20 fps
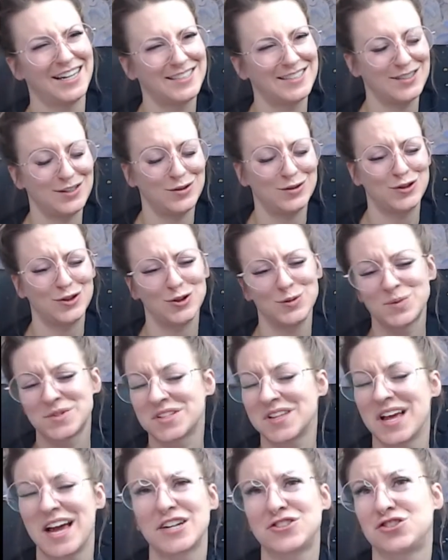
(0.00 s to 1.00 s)
it's YouTube
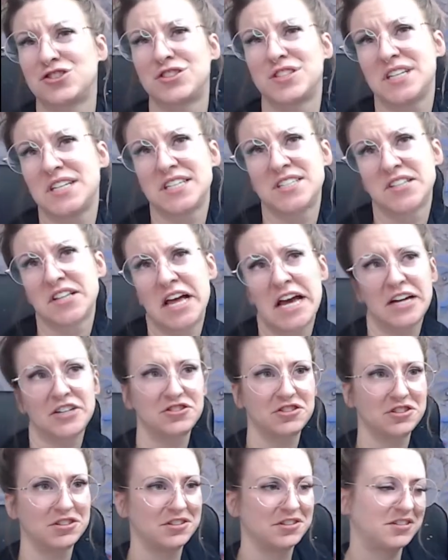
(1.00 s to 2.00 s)
slash C
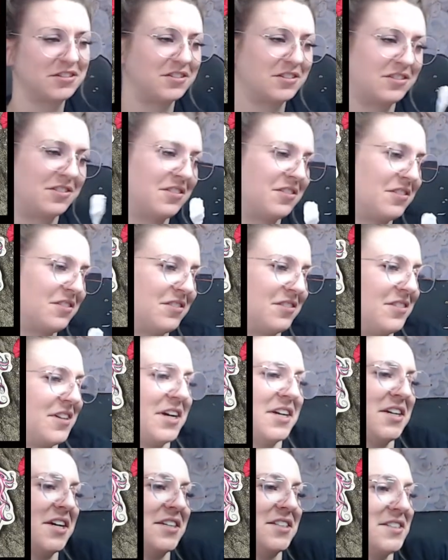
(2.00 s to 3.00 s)
slash
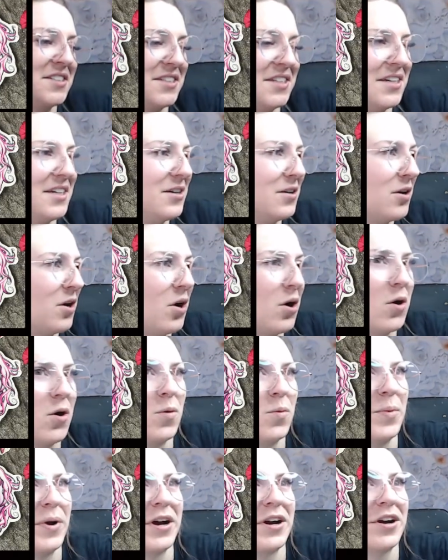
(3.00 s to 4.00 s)
Taytayski.
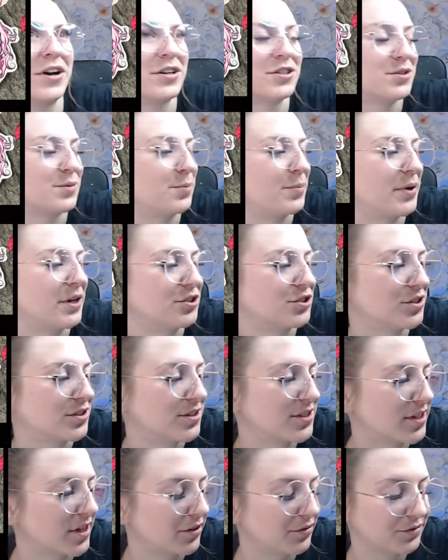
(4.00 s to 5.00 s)
Oh my gosh, I'm punching
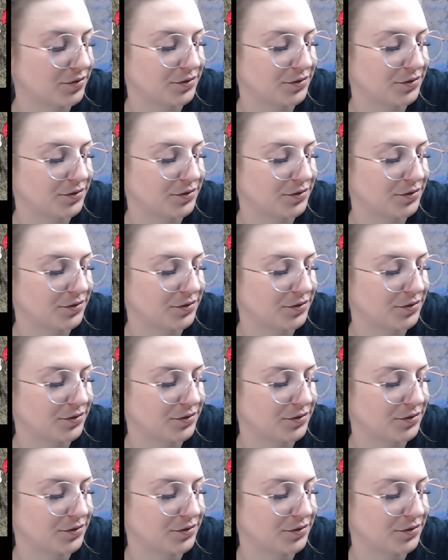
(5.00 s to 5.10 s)
stuff.